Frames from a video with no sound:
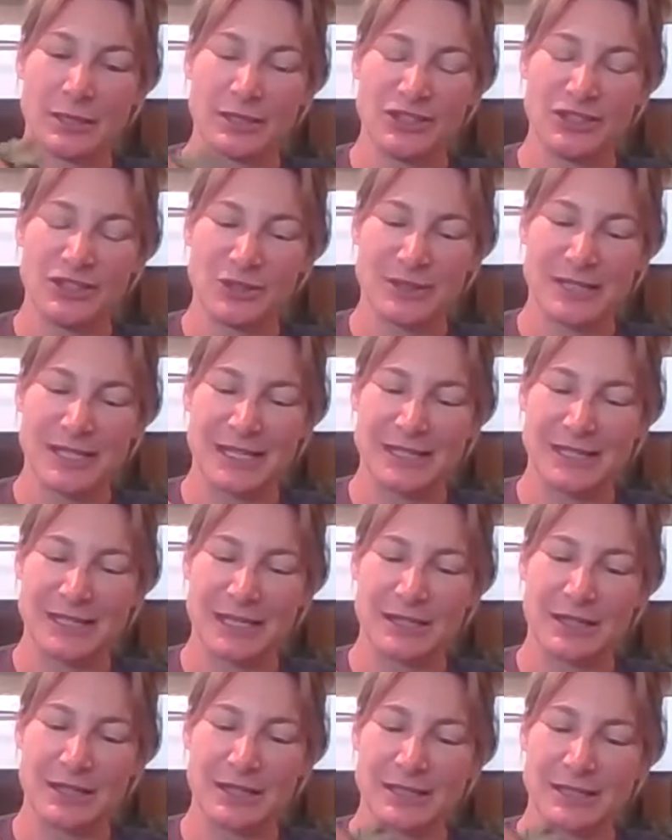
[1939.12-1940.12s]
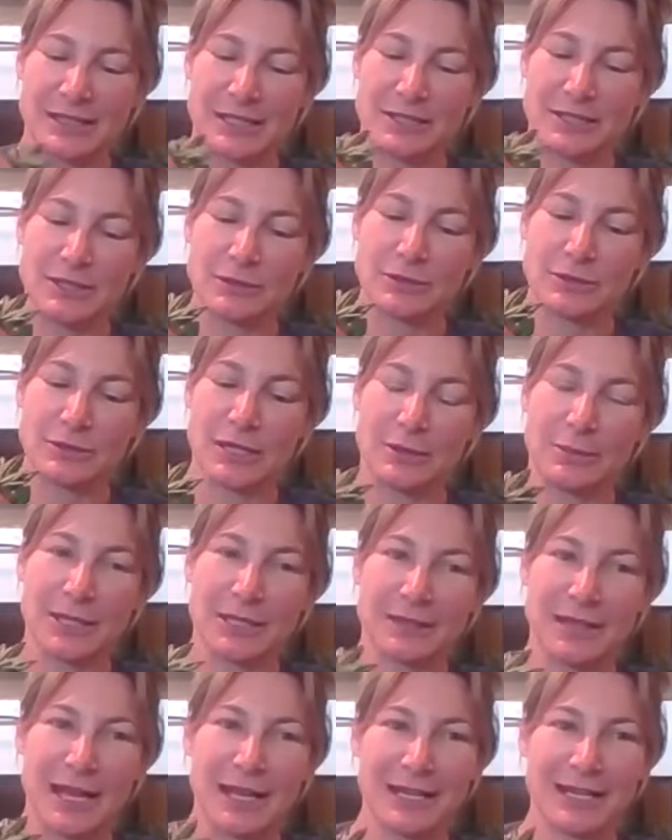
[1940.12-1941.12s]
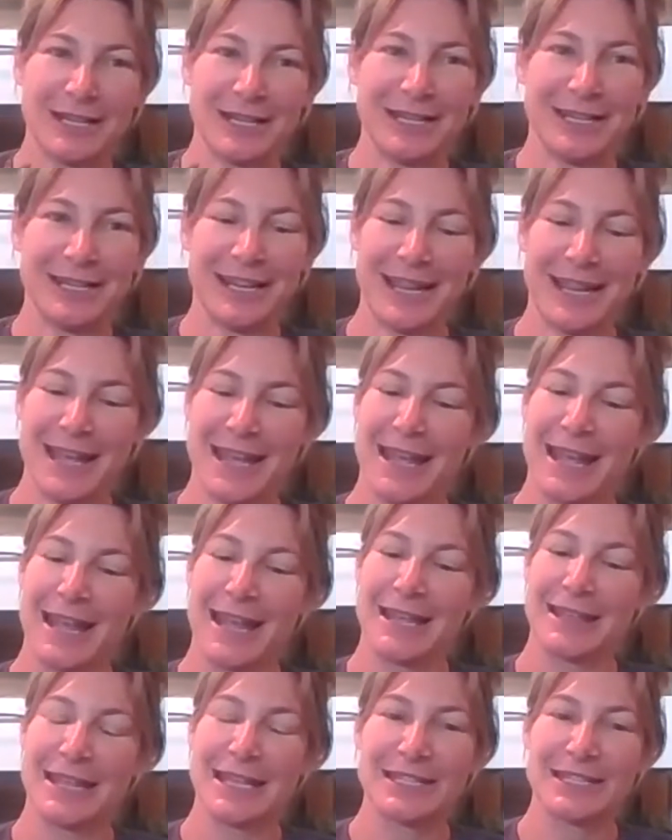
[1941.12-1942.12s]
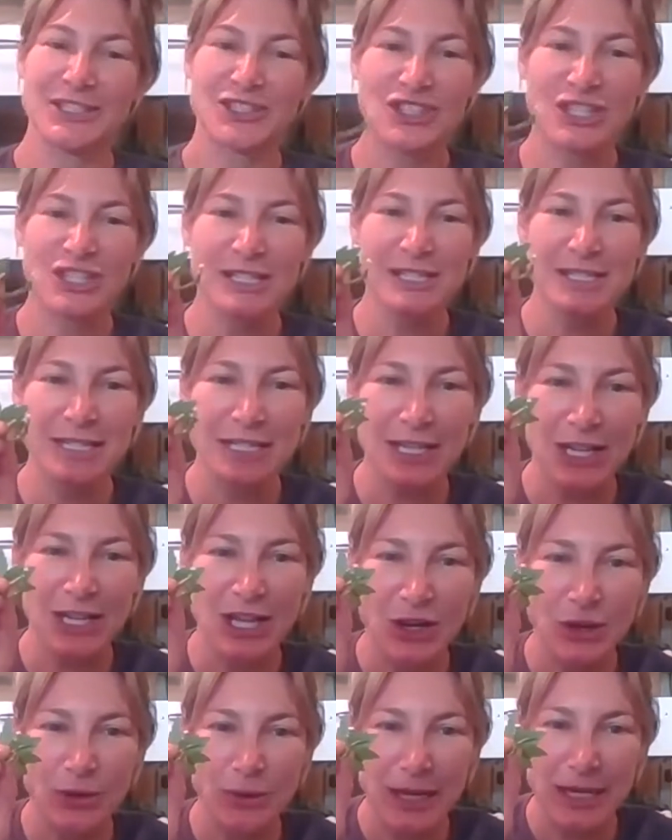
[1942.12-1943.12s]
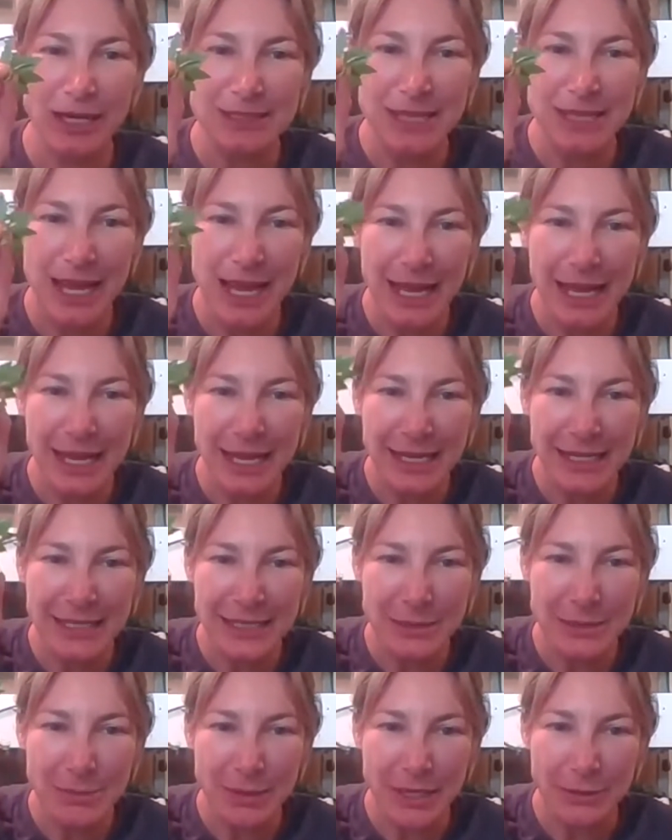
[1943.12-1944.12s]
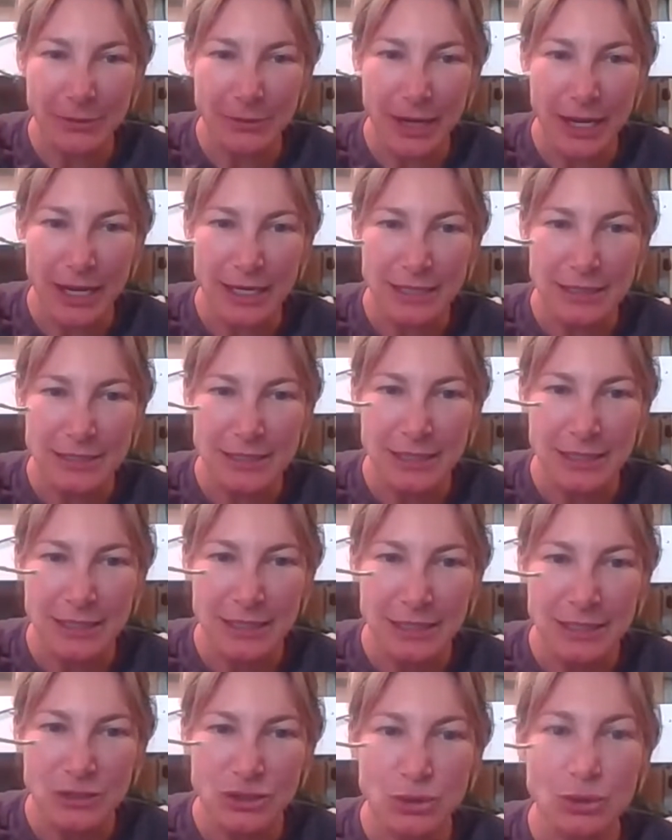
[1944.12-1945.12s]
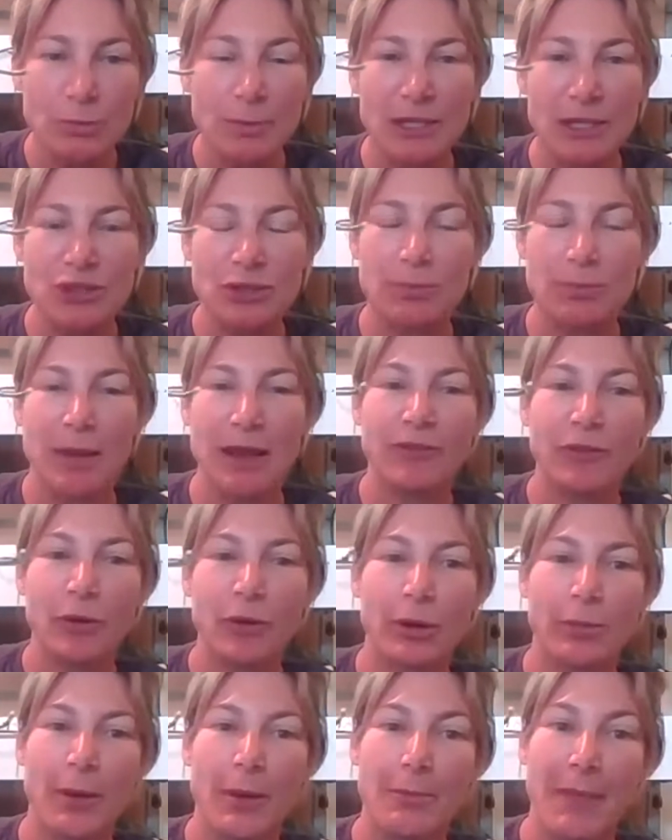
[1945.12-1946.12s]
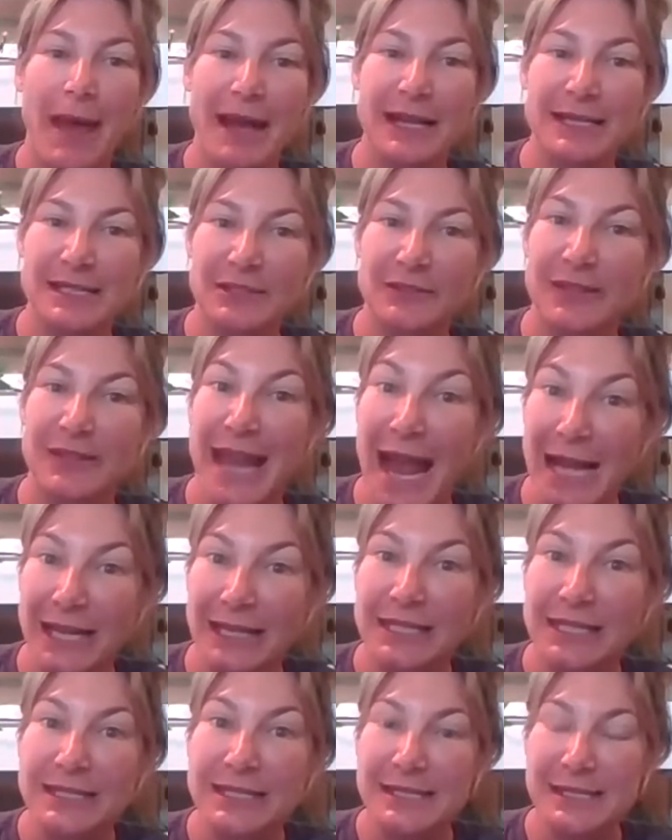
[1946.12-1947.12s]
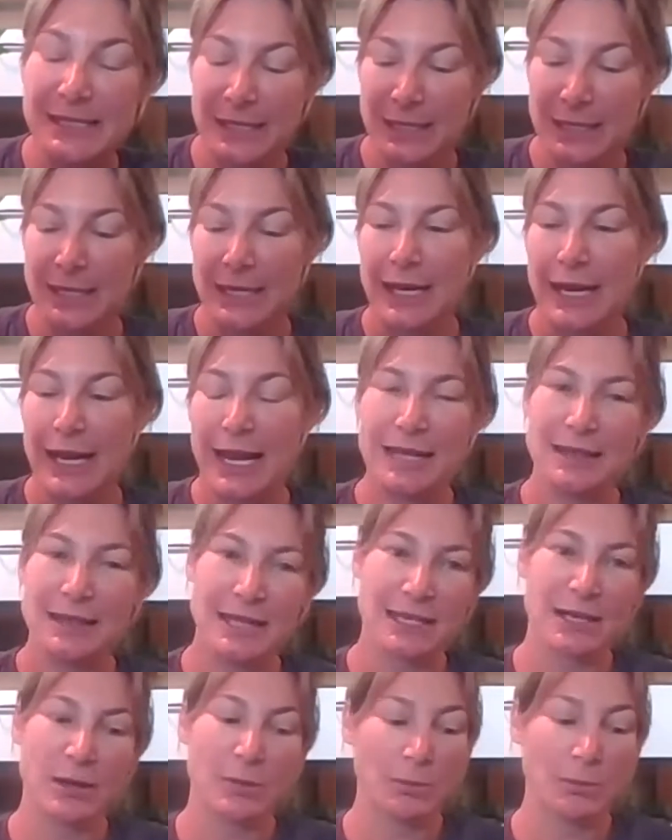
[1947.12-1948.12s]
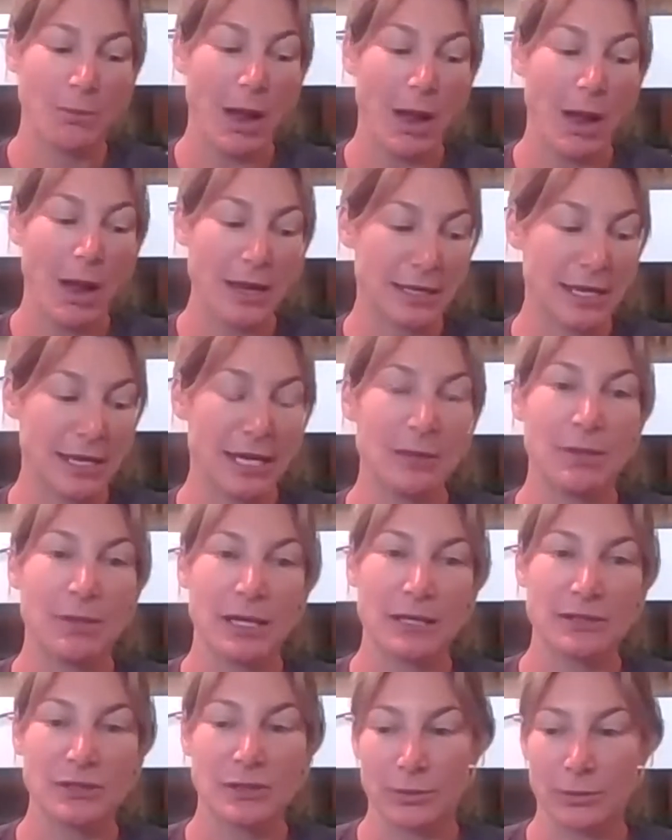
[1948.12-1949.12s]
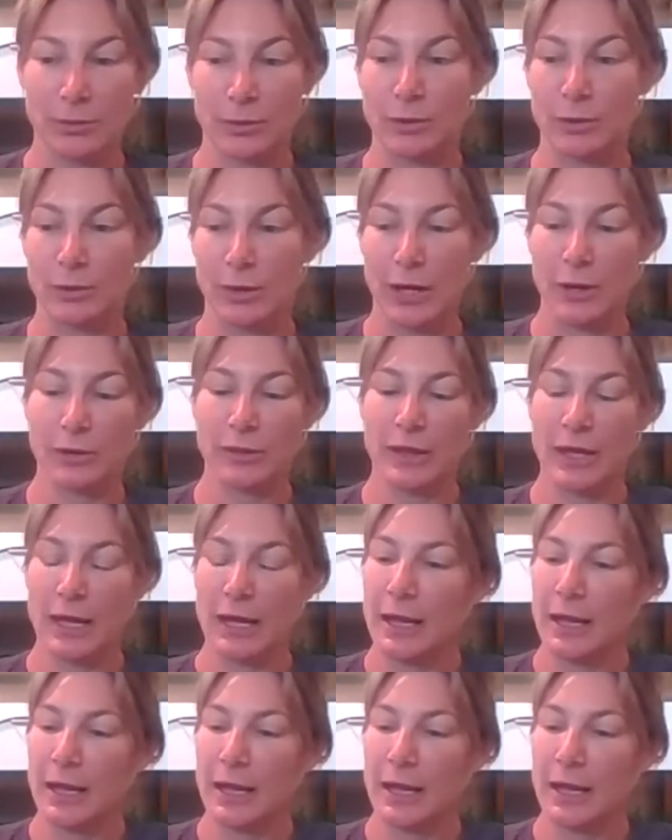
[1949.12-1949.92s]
Do as I say, not as I do. How about that? And then it's just going to coat a tiny bit, right? Too much may form a massive callus, and then it might inhibit root growth.